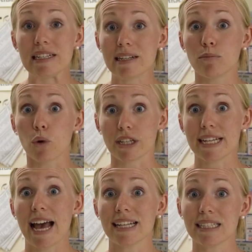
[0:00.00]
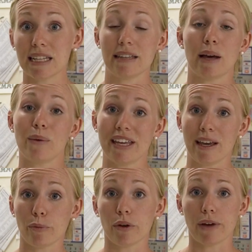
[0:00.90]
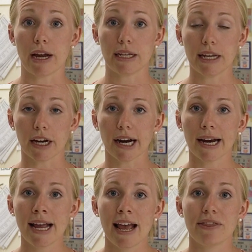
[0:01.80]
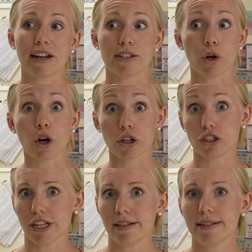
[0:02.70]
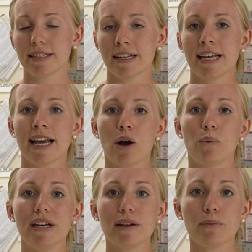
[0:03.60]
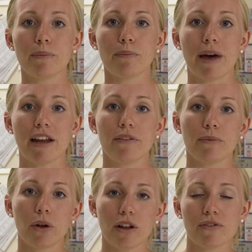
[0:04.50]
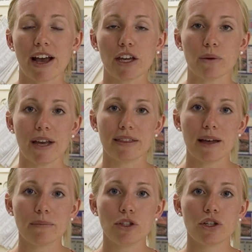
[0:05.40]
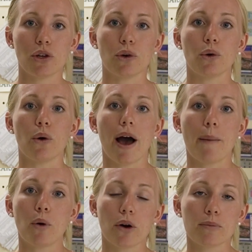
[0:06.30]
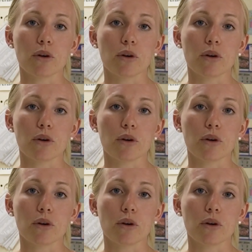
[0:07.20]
needed more testing that we can't provide here that is urgent. We can medical evacuate them to Port